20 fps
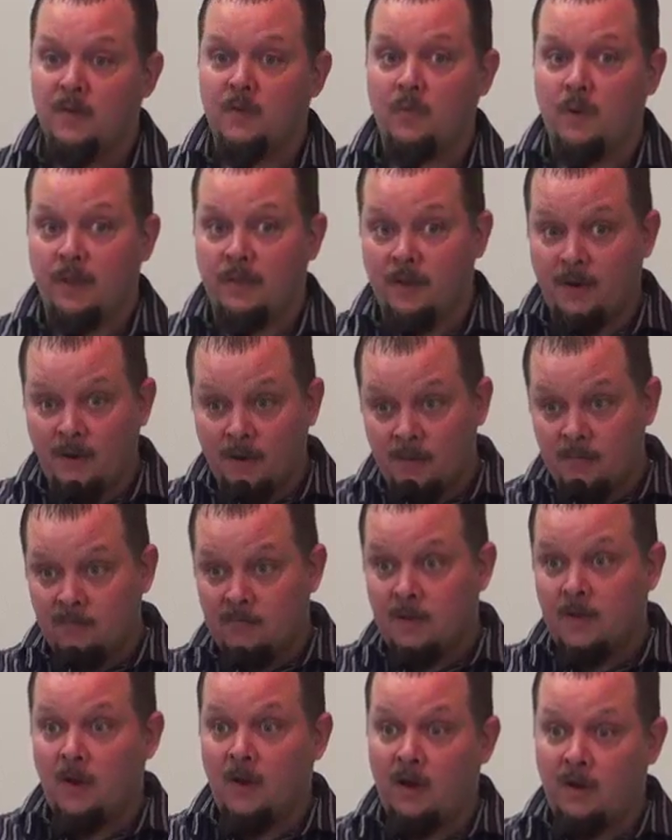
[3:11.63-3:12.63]
while they're
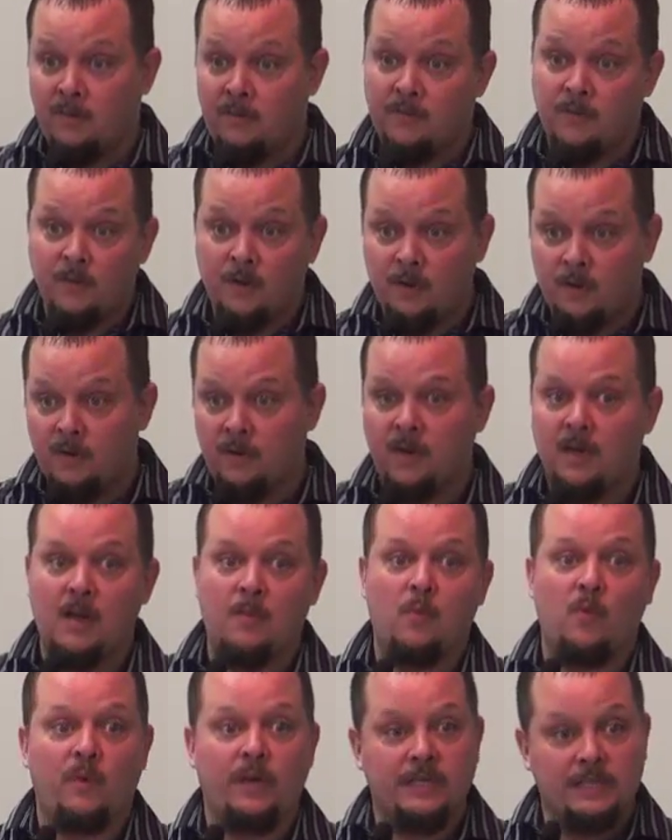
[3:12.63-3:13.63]
gone for a
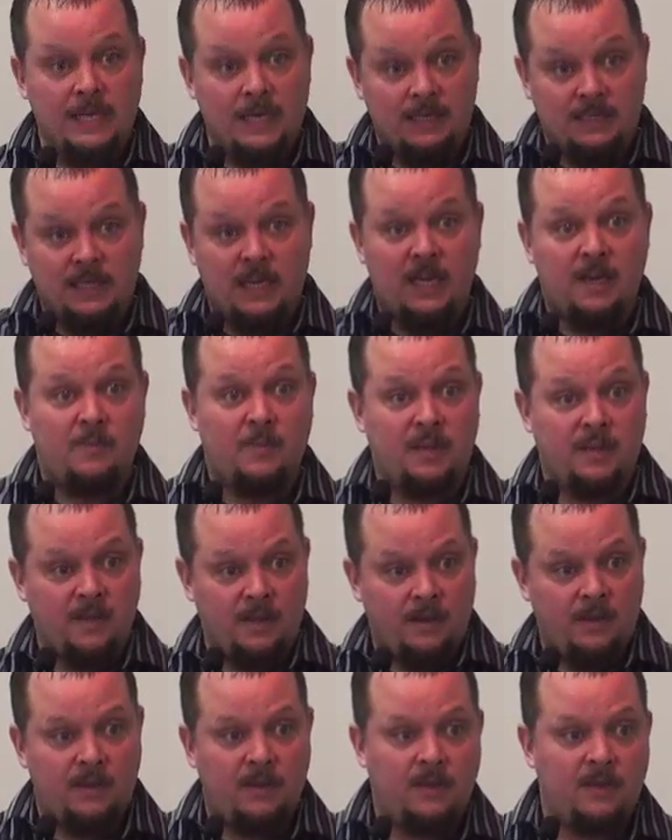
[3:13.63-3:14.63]
couple weeks at a time in
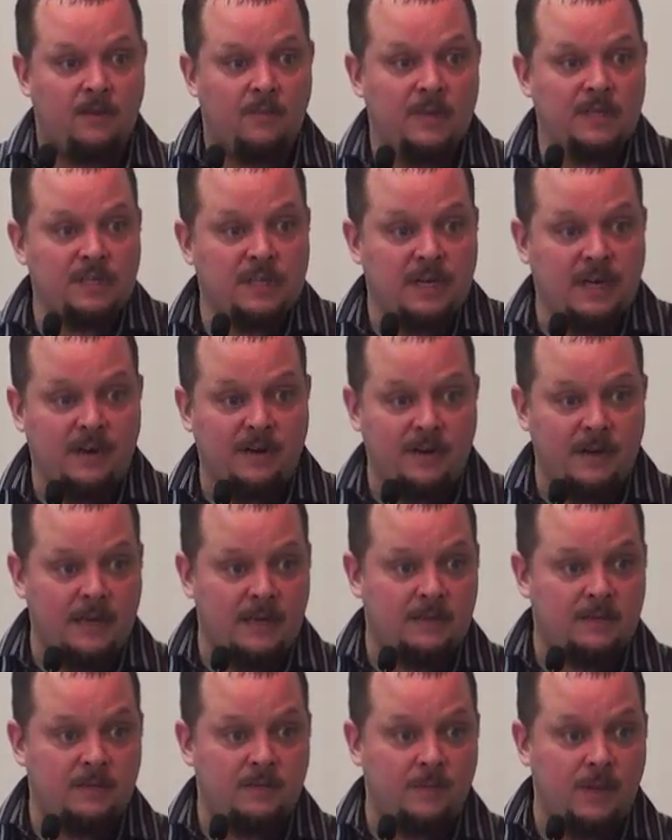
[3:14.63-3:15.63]
the mission
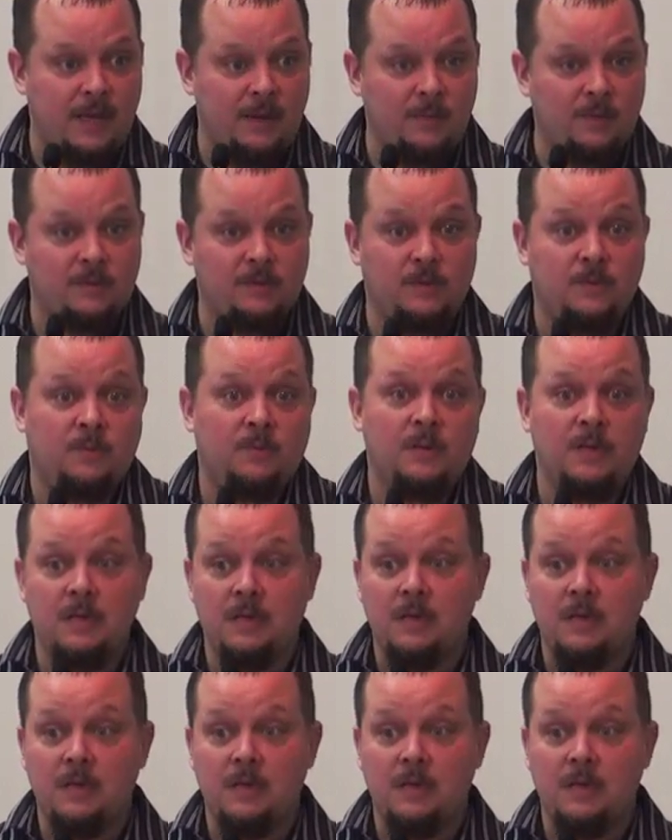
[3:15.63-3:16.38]
area, to be able to